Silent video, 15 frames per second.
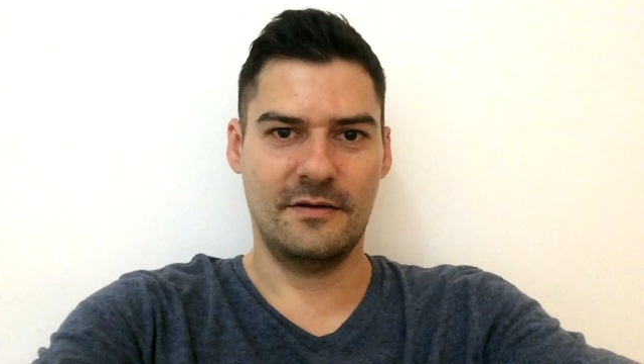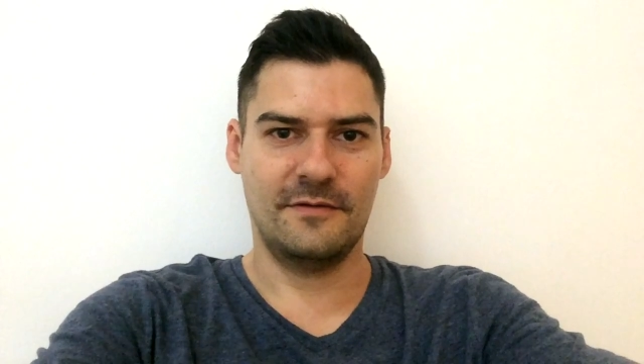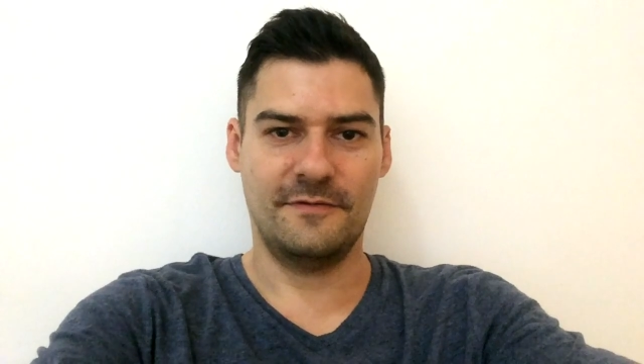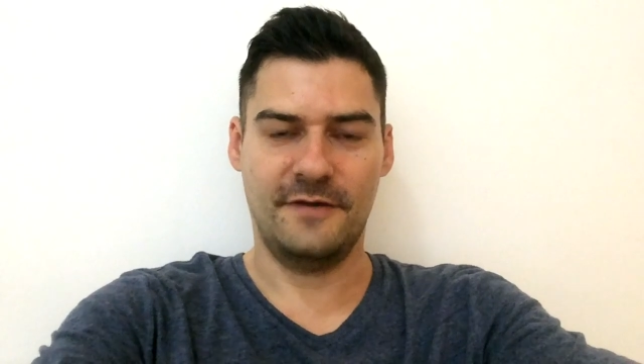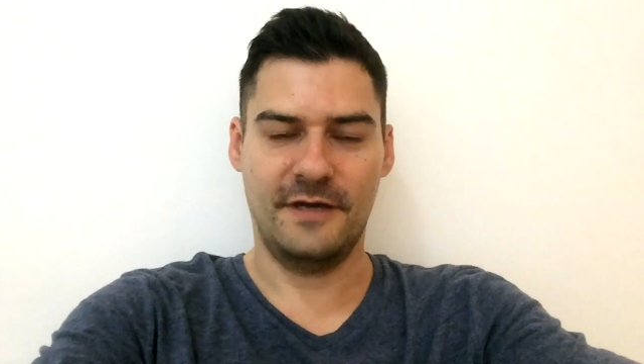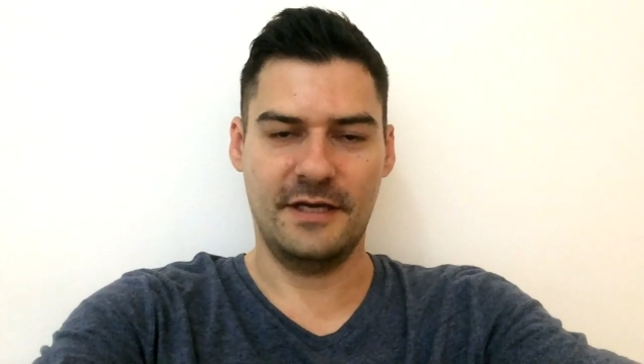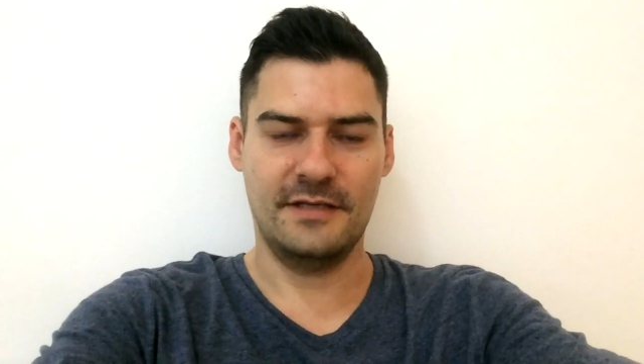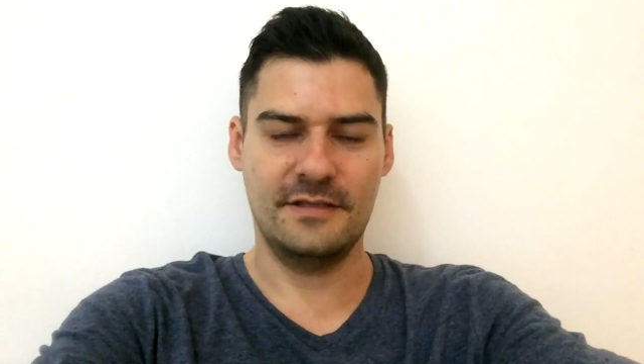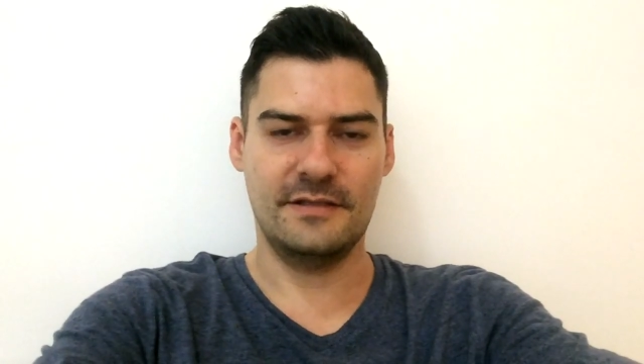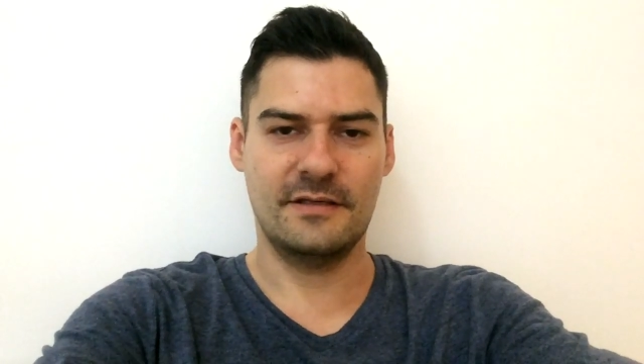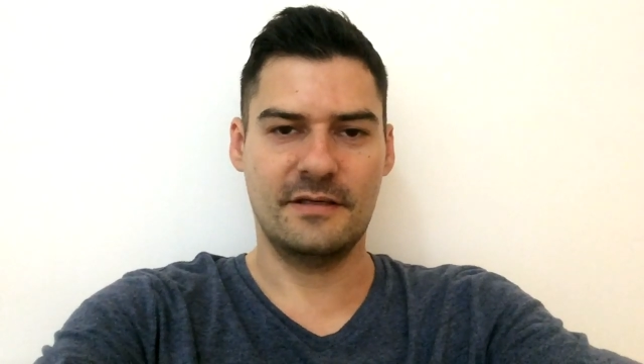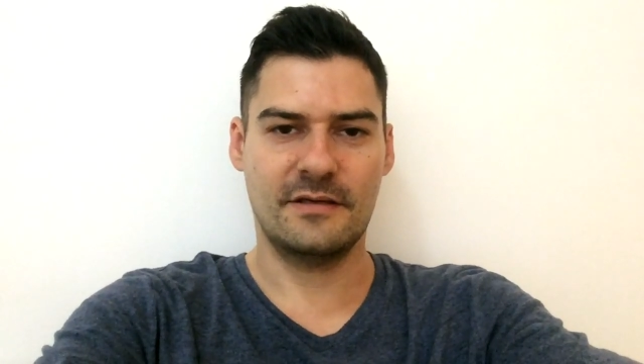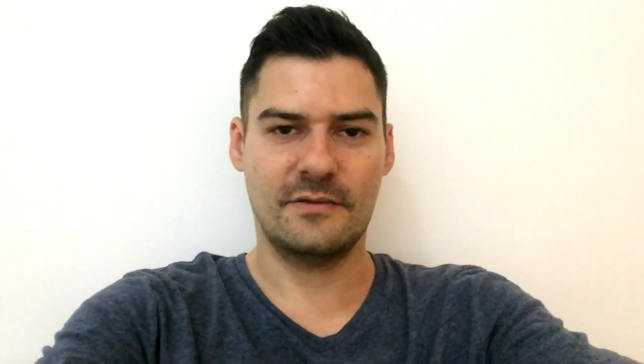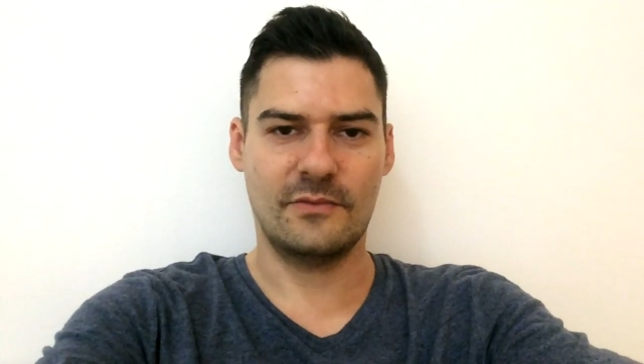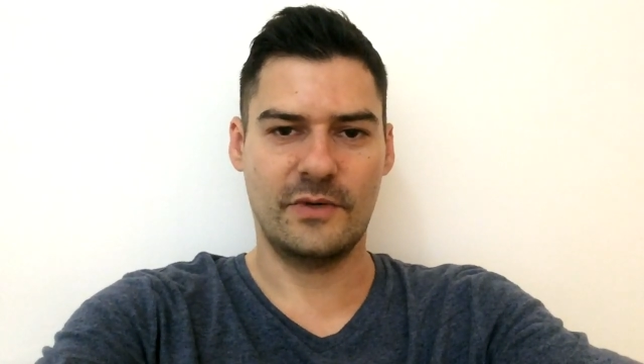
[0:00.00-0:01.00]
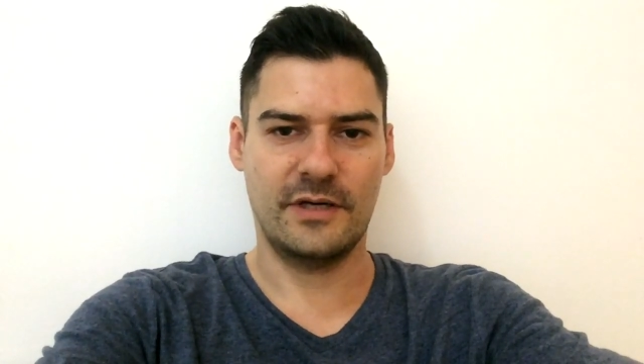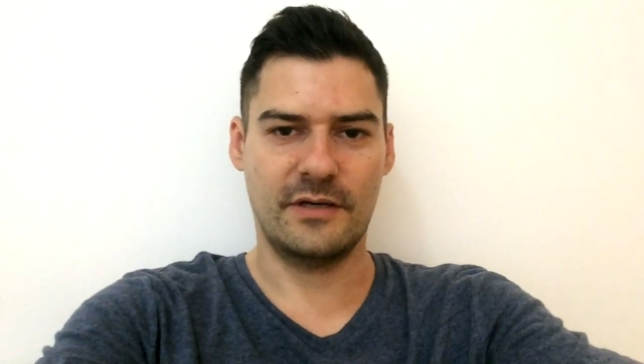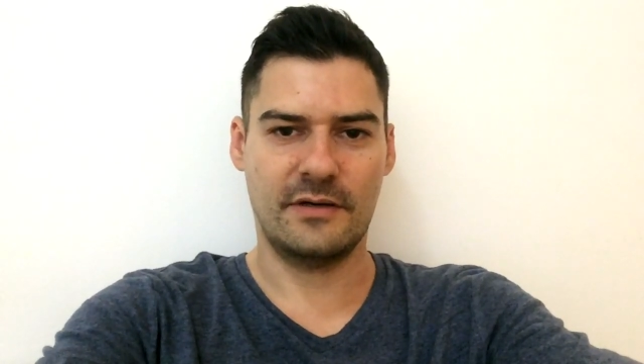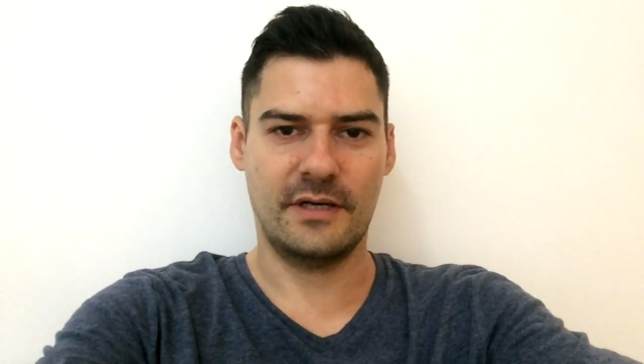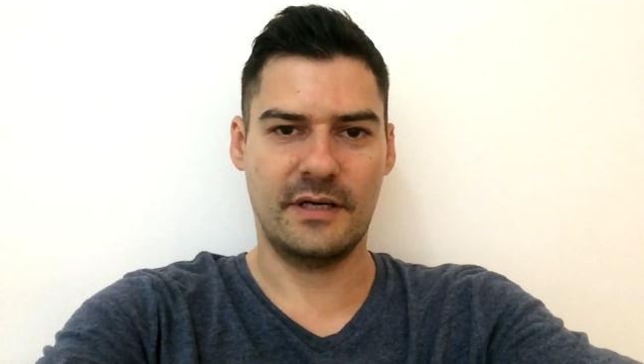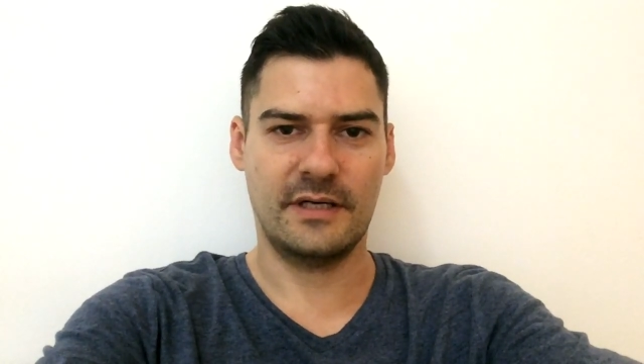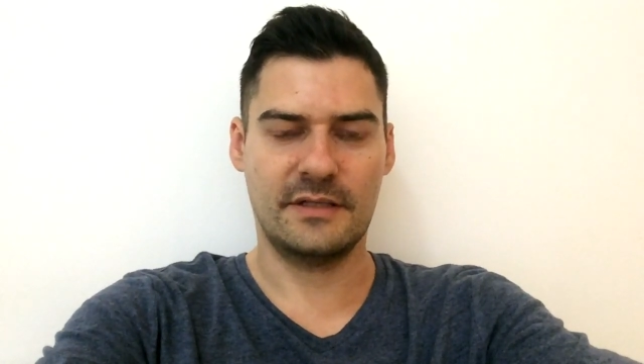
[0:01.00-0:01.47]
phase
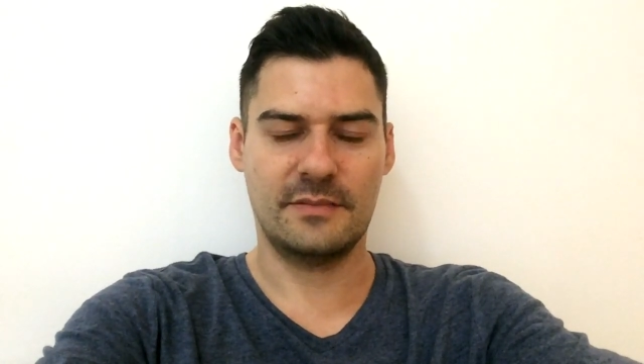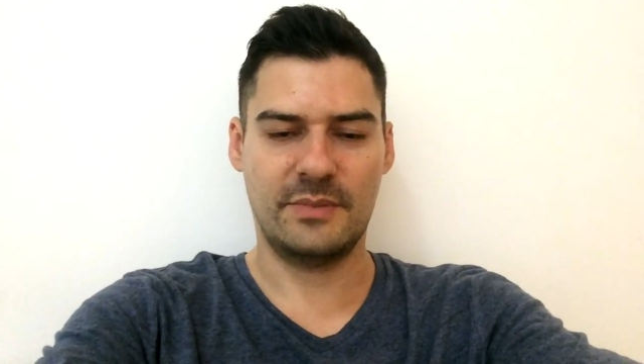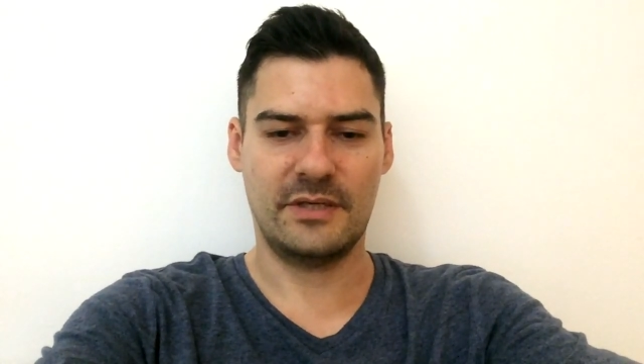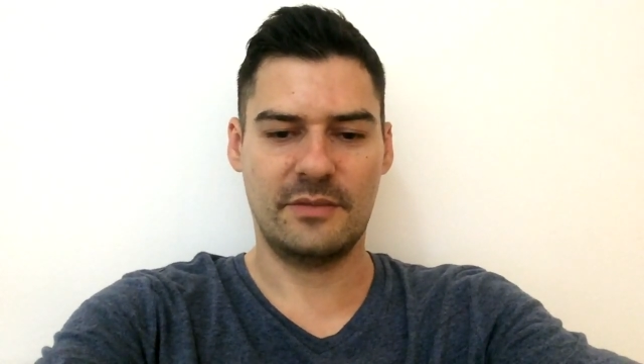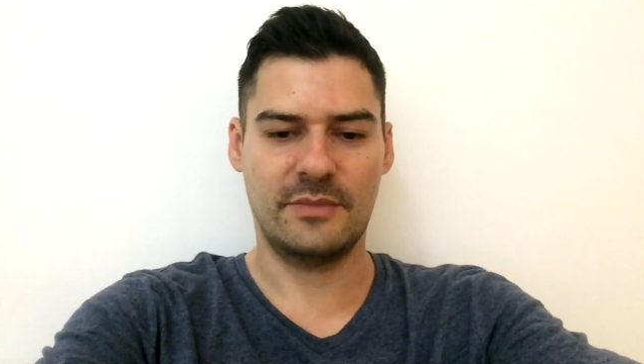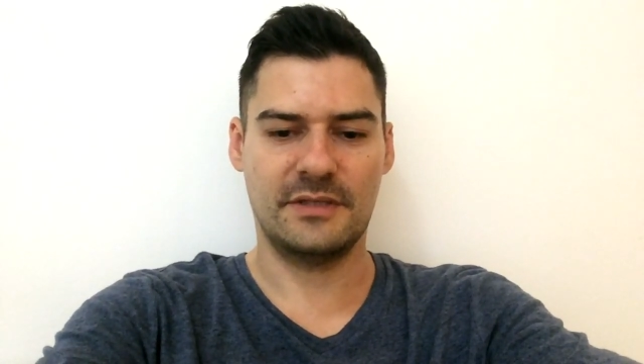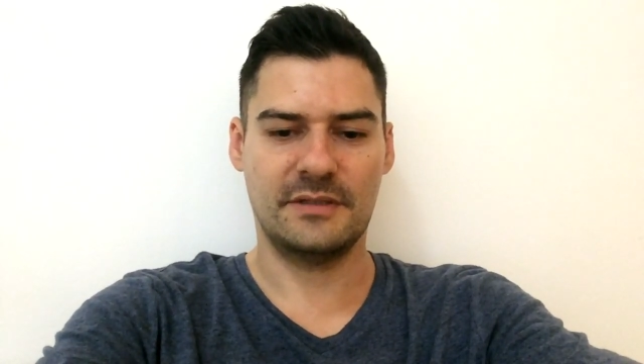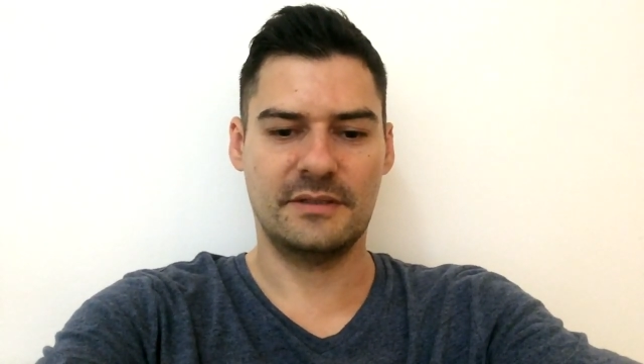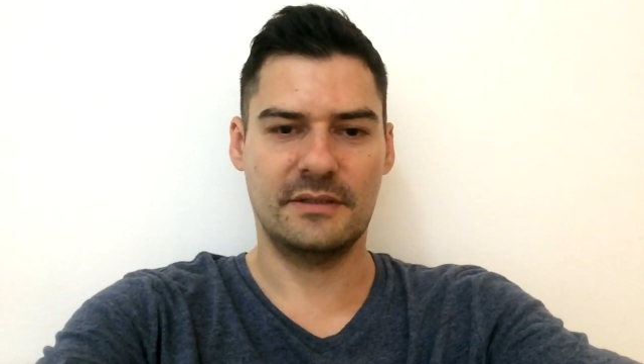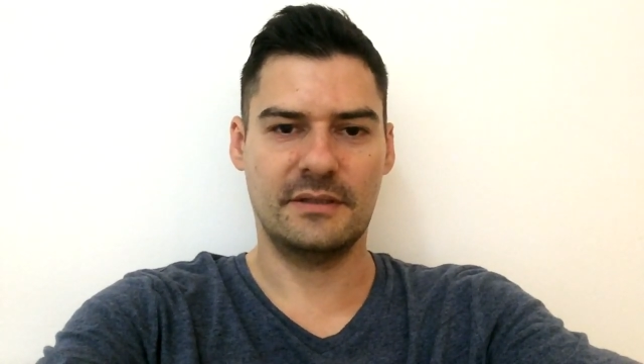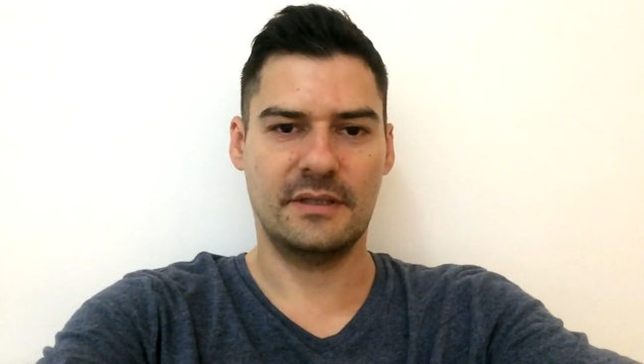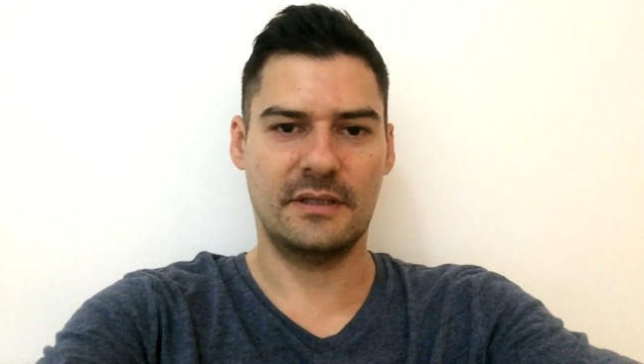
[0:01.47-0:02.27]
where I experimented